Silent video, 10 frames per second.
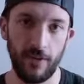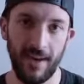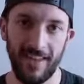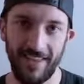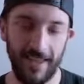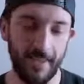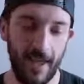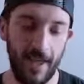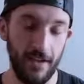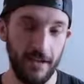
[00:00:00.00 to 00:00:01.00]
or anything like
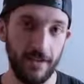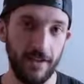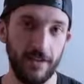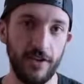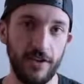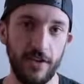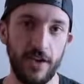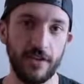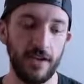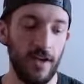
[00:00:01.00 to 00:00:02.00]
that. It's literally
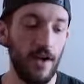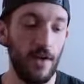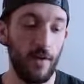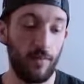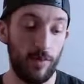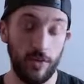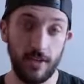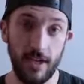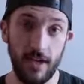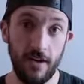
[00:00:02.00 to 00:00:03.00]
just
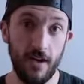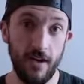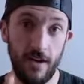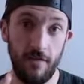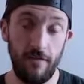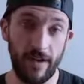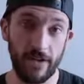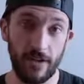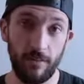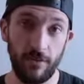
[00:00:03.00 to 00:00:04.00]
protein,
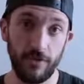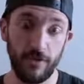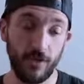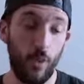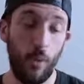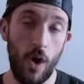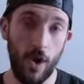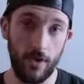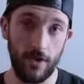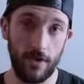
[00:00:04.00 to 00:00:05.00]
vegetables,
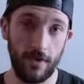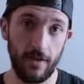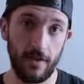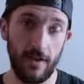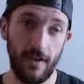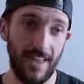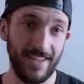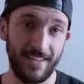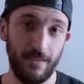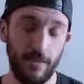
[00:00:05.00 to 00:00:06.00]
water.
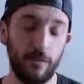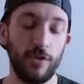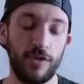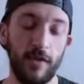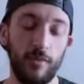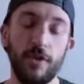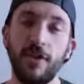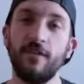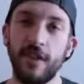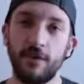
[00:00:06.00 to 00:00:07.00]

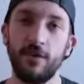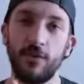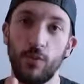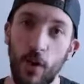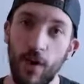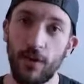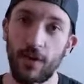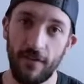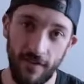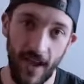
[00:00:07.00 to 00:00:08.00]
Protein, vegetables, water,
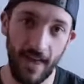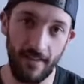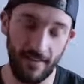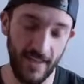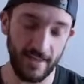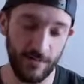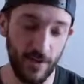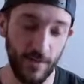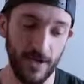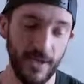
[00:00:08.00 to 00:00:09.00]
and fat. And that's
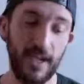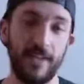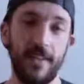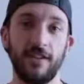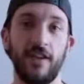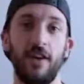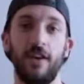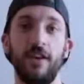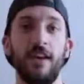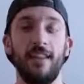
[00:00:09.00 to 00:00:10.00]
pretty much it. That's
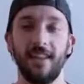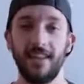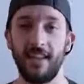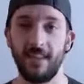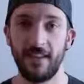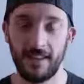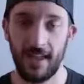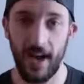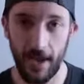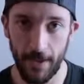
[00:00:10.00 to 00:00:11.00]
all that's in this
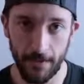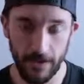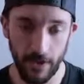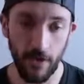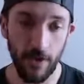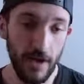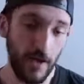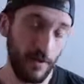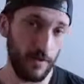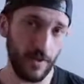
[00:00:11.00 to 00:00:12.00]
diet. So
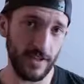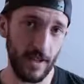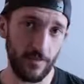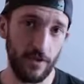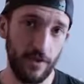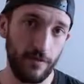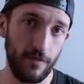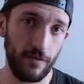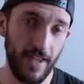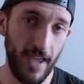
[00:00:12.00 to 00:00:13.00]
for example, a
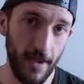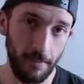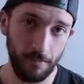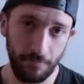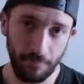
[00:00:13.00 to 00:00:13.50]
full day.